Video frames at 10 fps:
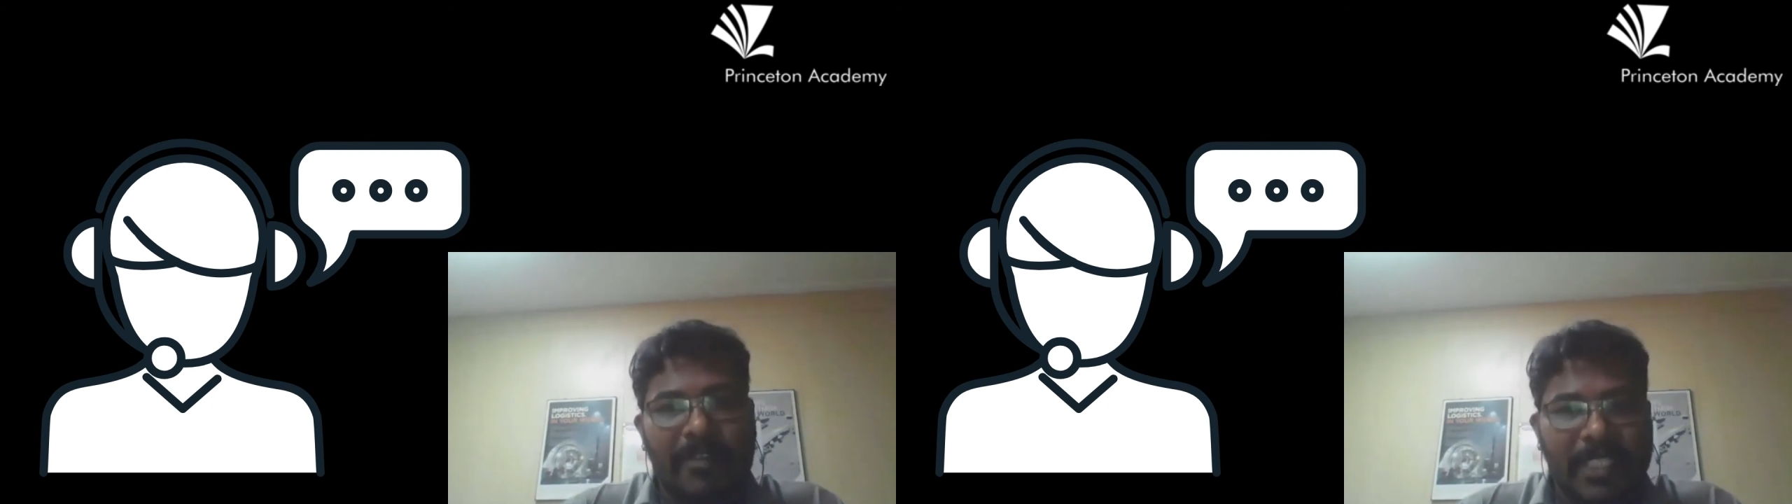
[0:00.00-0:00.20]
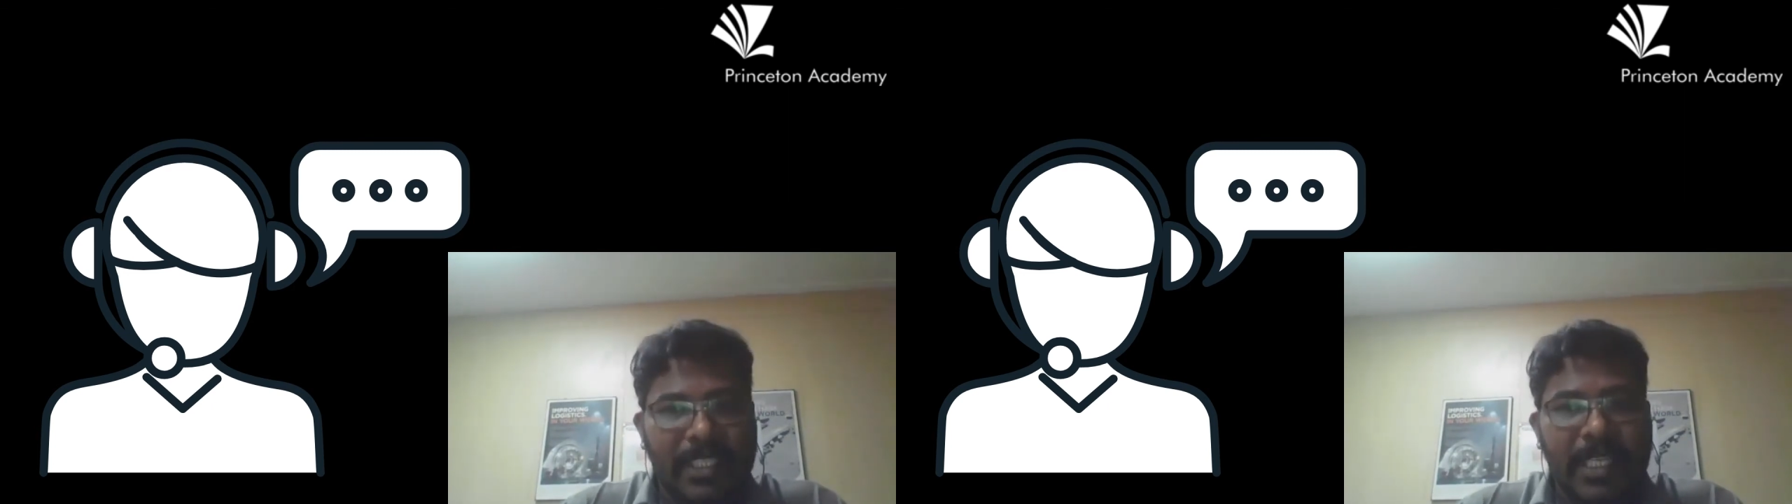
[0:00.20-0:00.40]

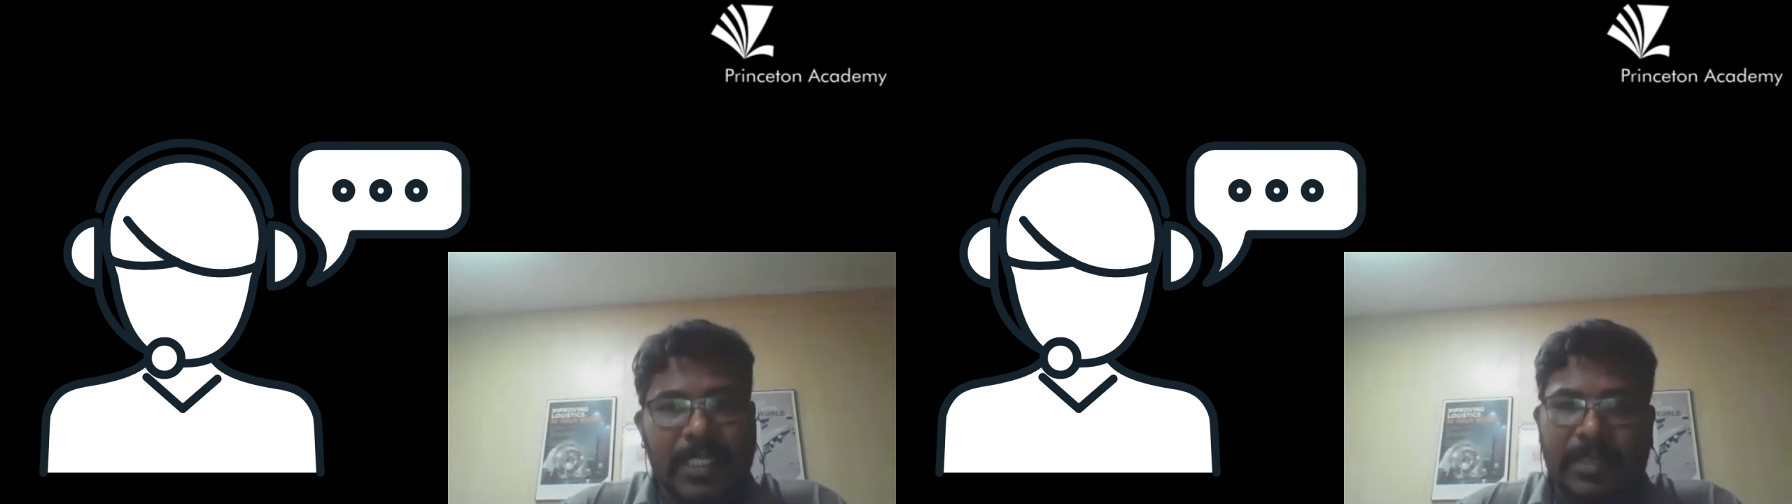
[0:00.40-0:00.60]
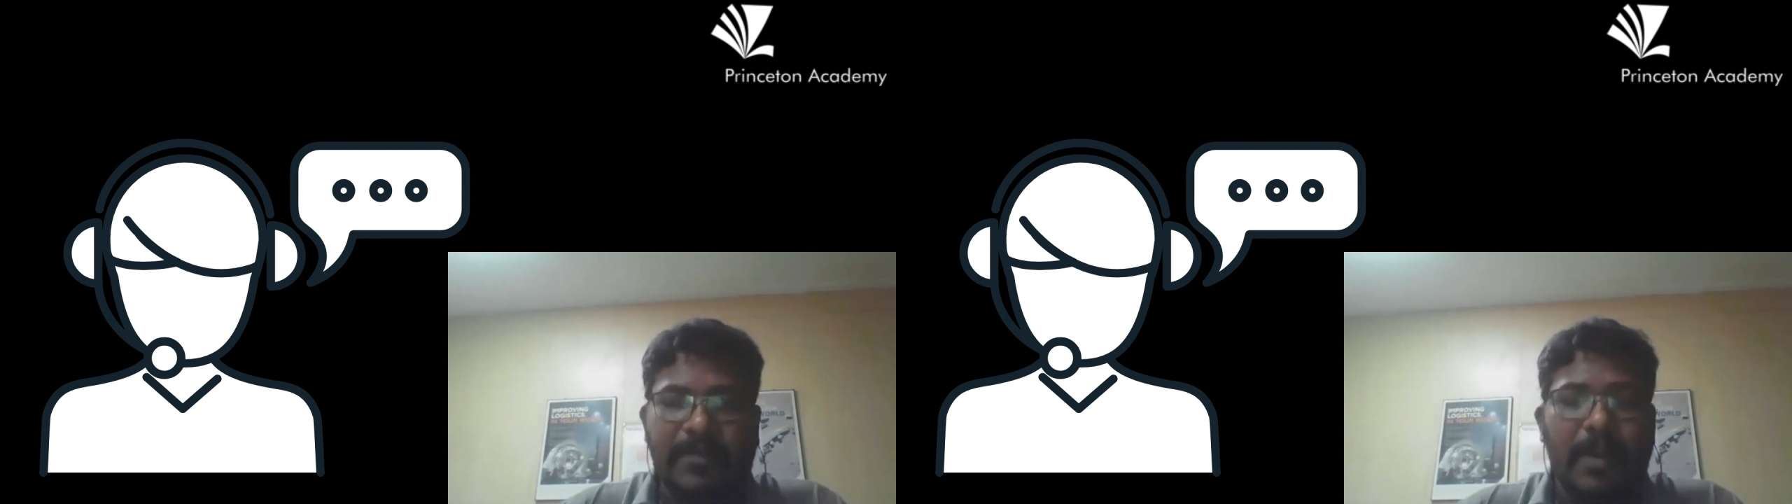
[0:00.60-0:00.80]
frustrate,
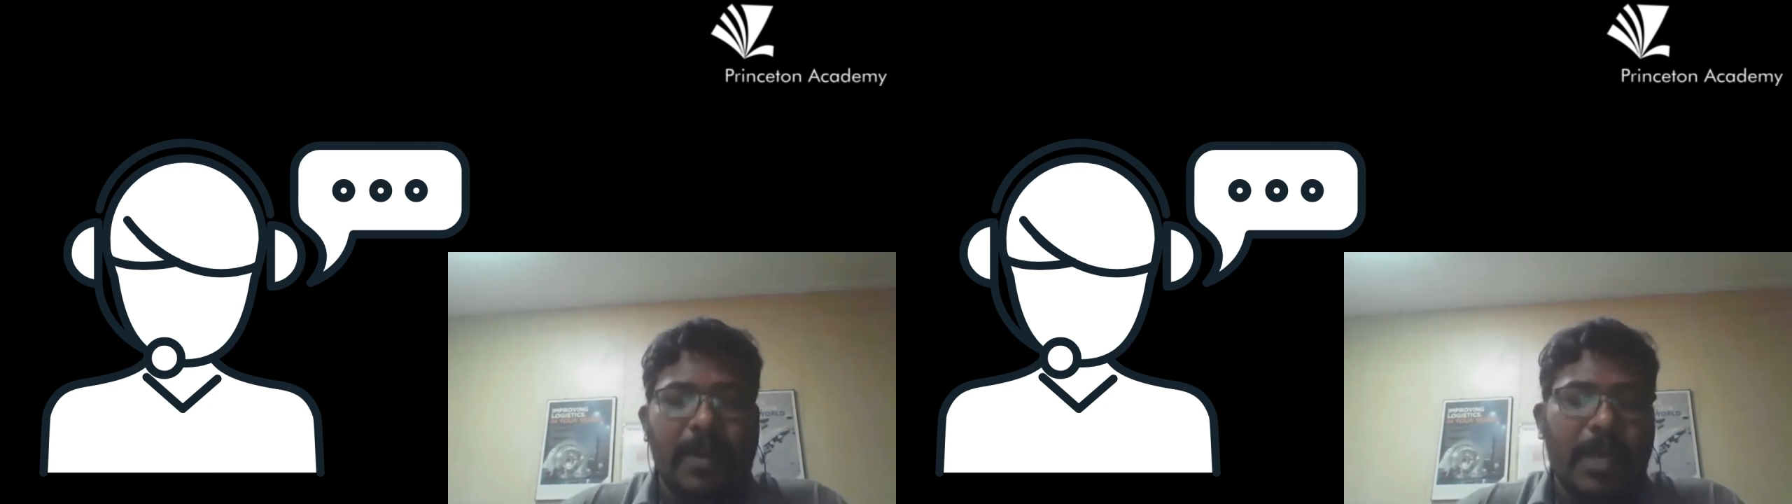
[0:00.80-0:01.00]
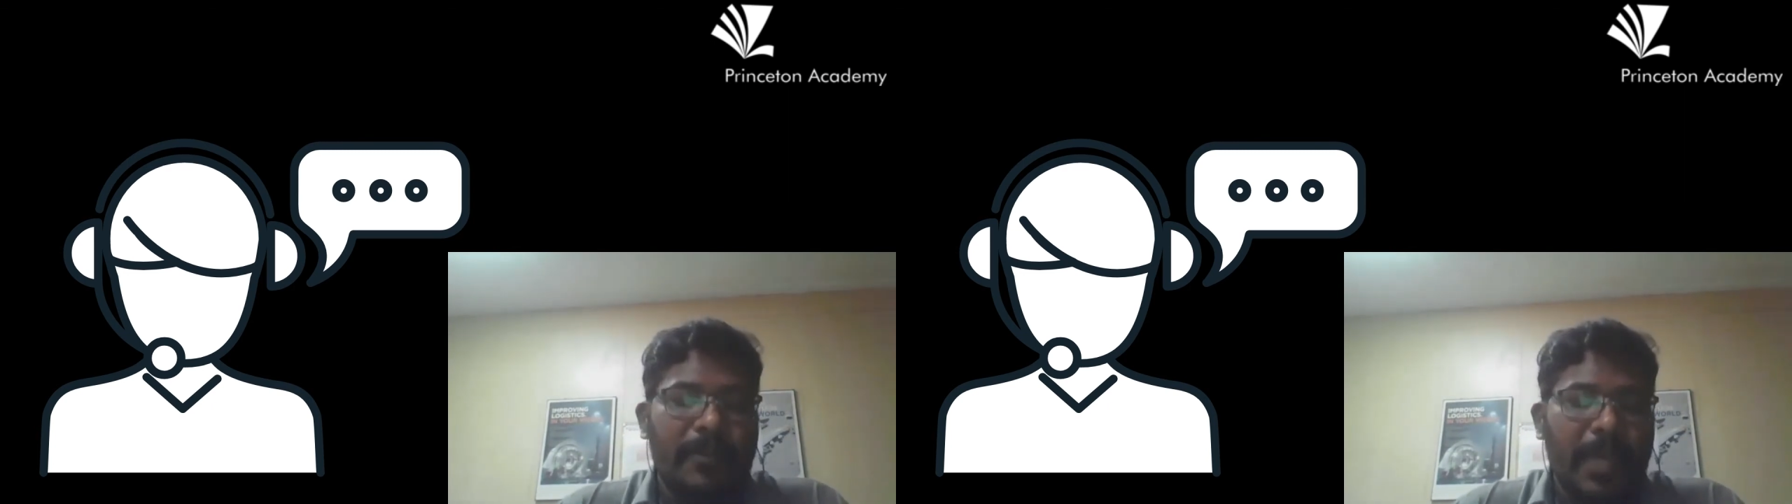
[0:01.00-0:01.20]

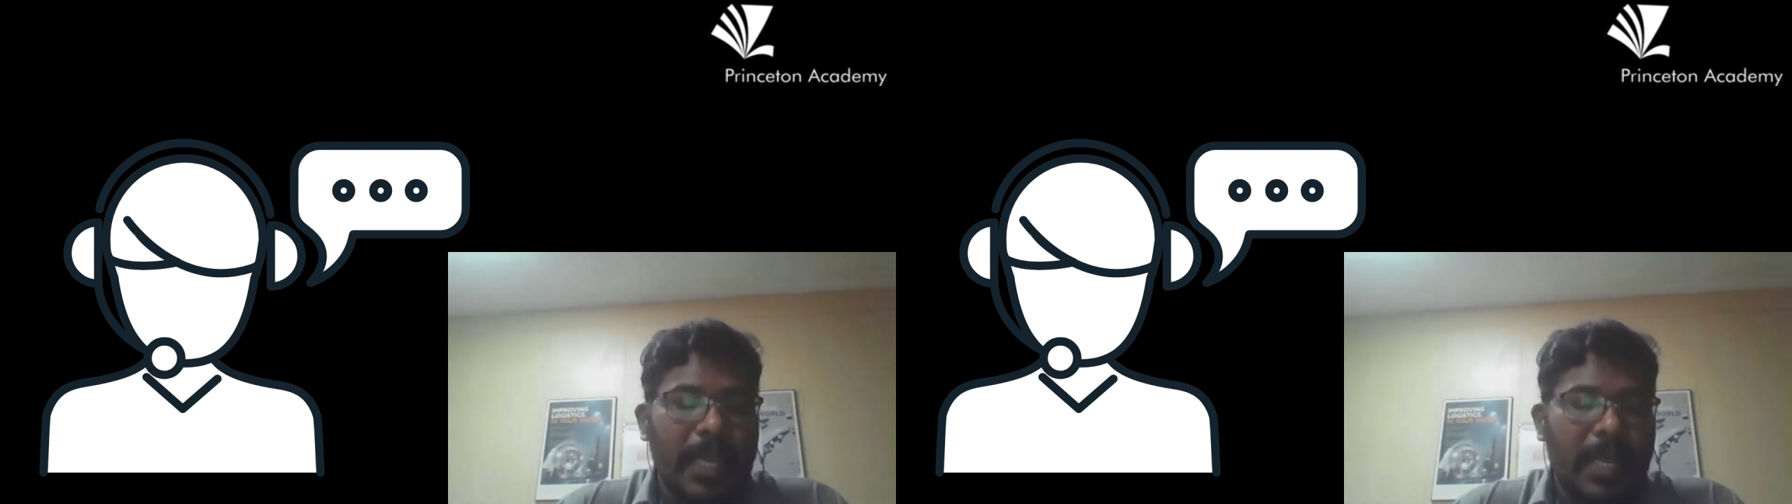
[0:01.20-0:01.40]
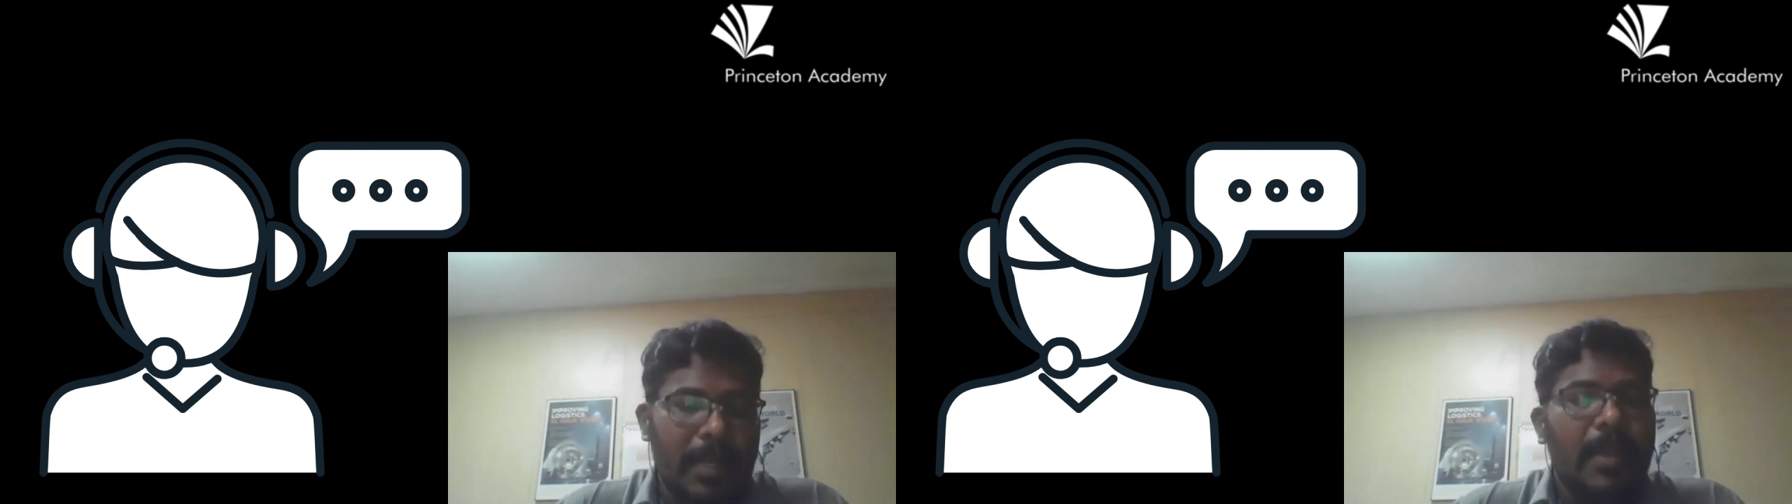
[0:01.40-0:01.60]

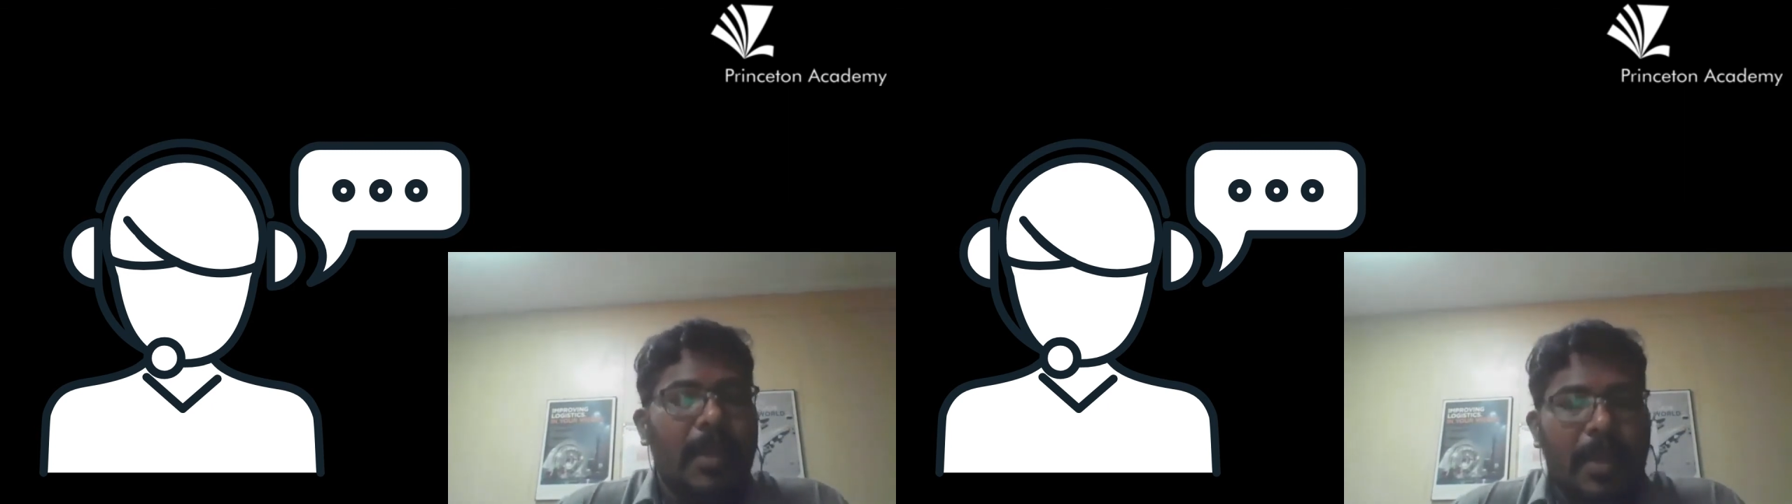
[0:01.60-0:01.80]
we